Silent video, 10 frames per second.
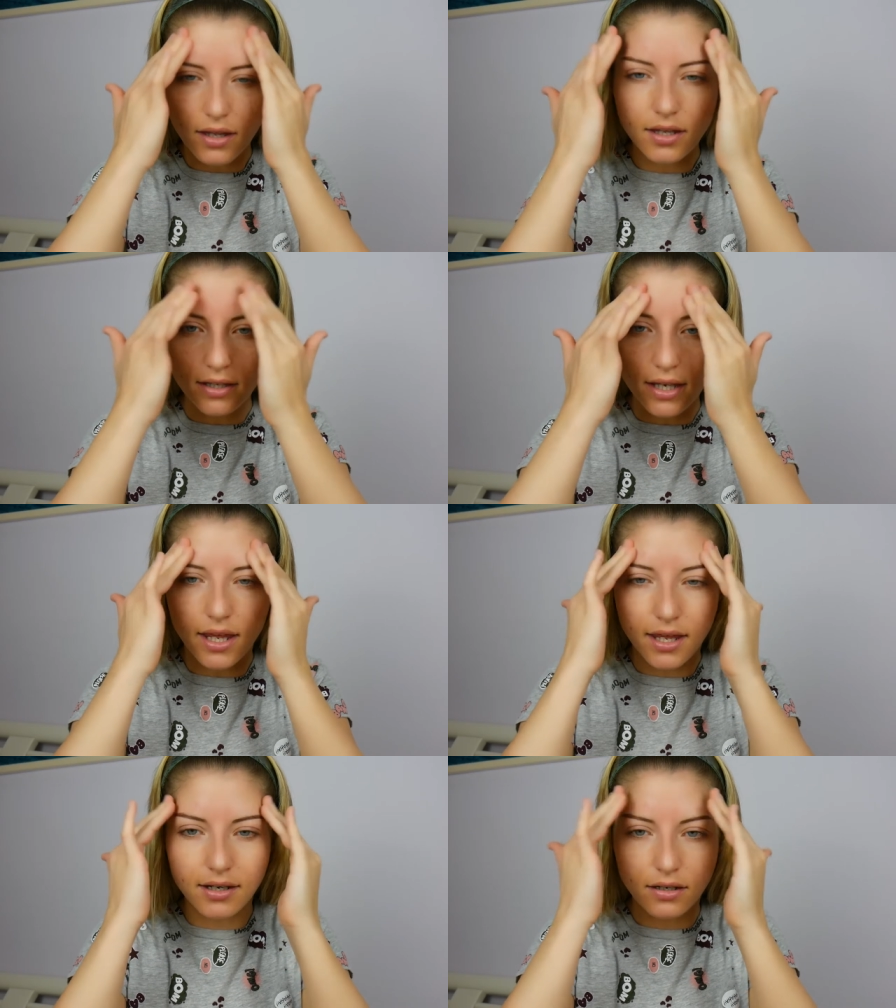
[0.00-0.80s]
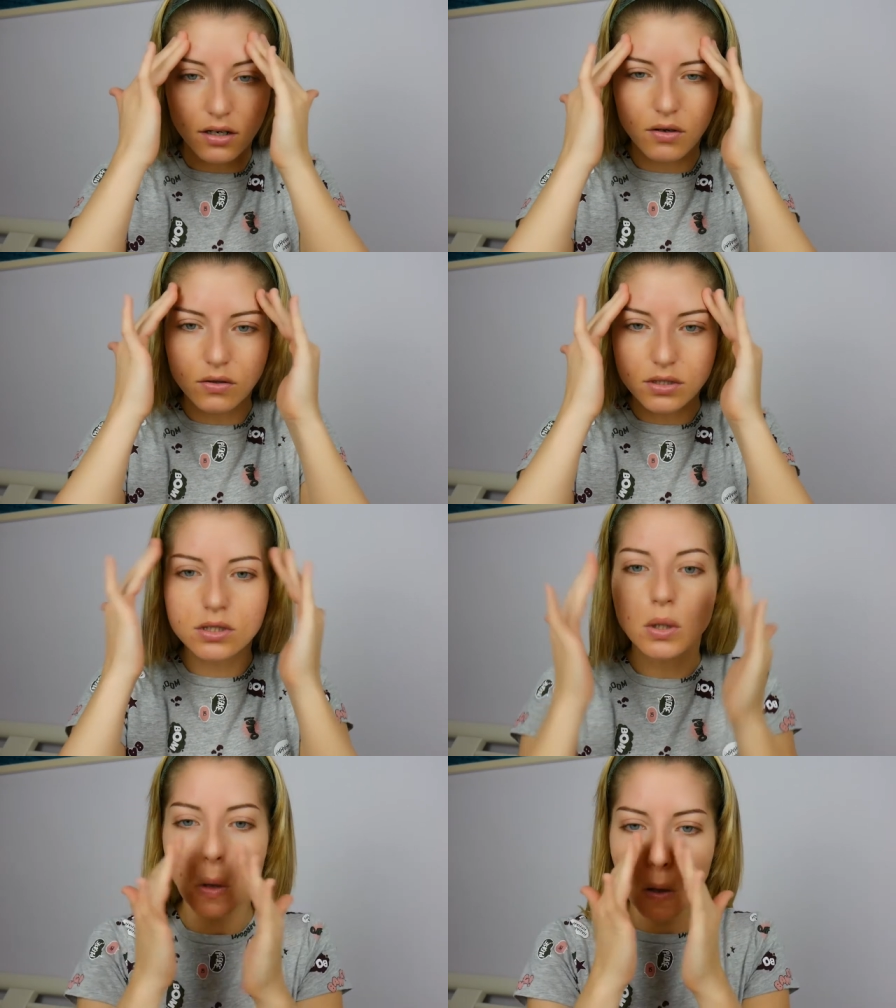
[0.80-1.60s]
And then
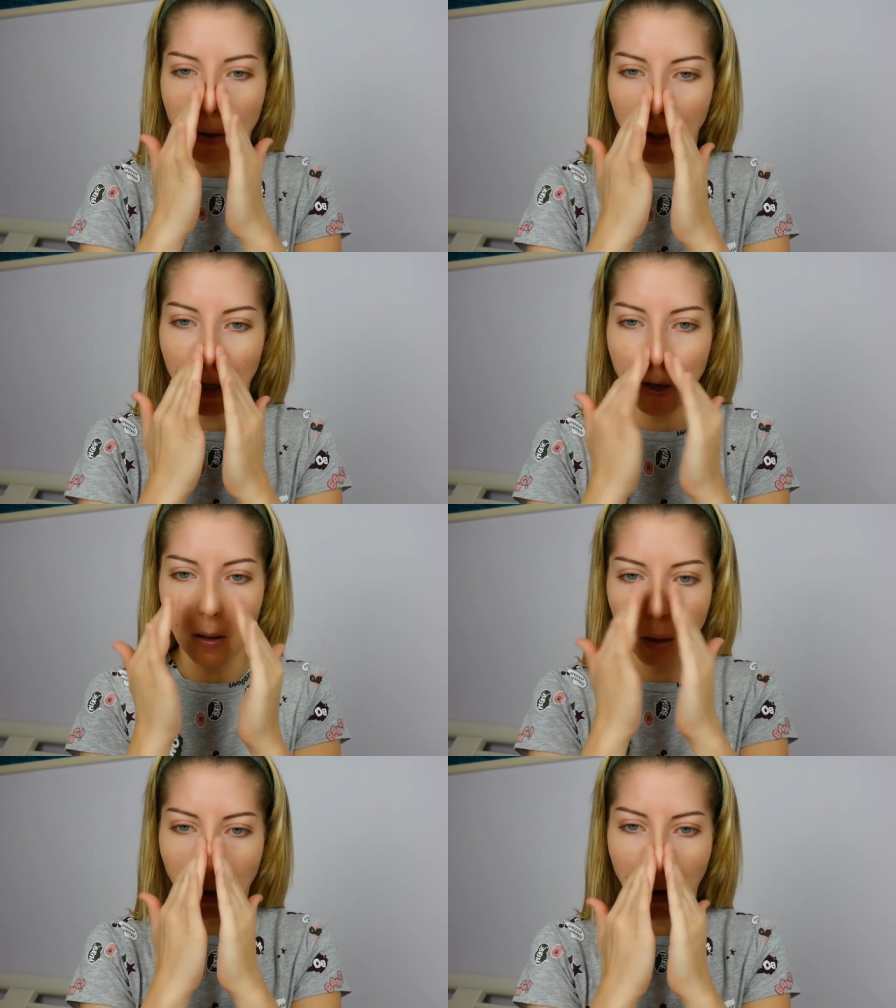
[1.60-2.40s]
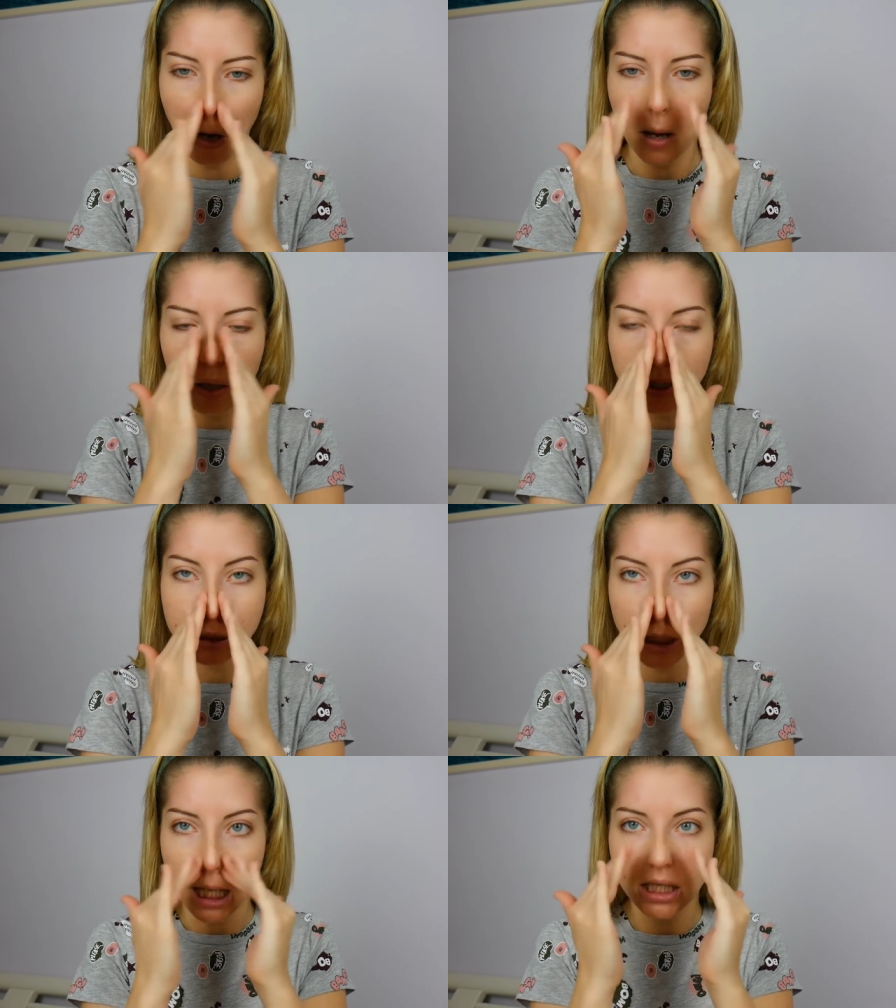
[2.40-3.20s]
also on the
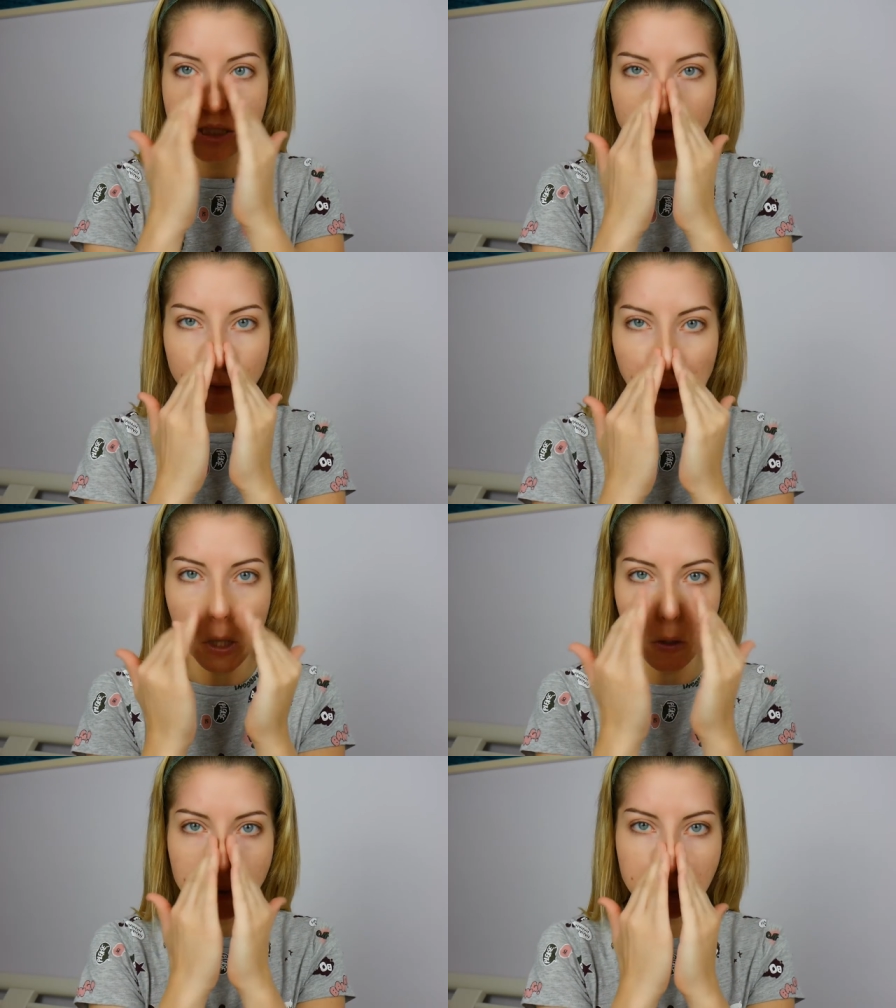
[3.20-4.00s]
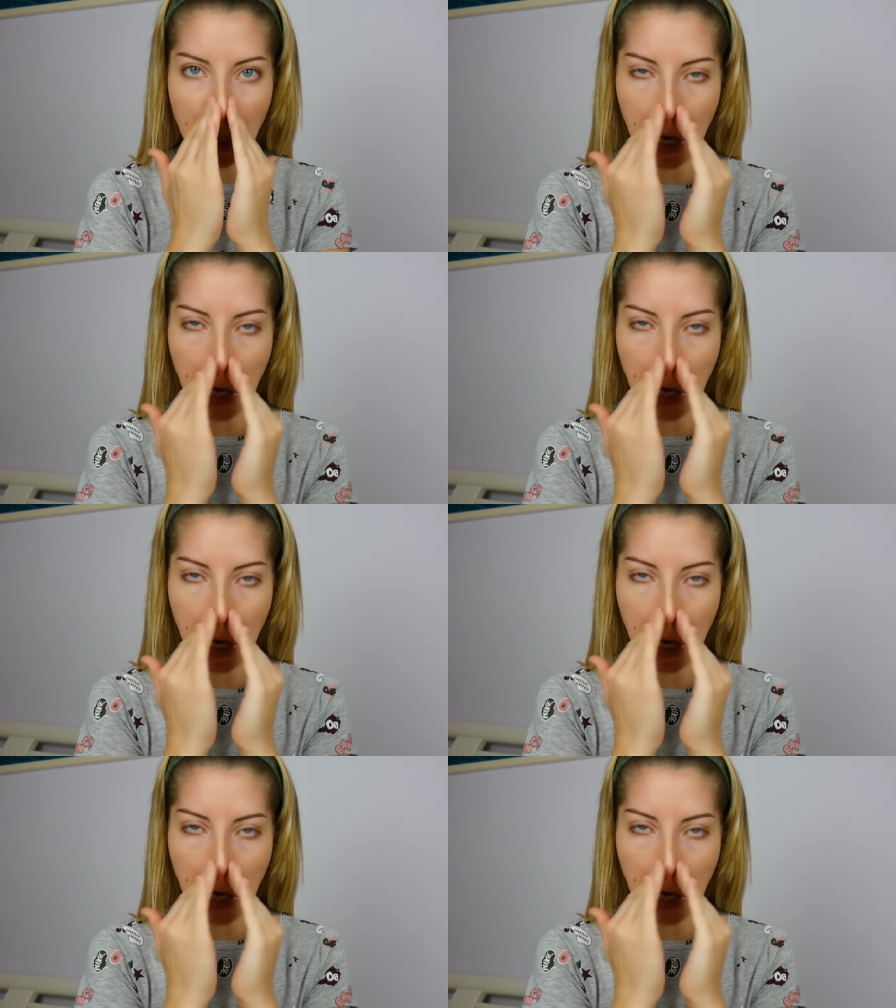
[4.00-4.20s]
sides of the nose.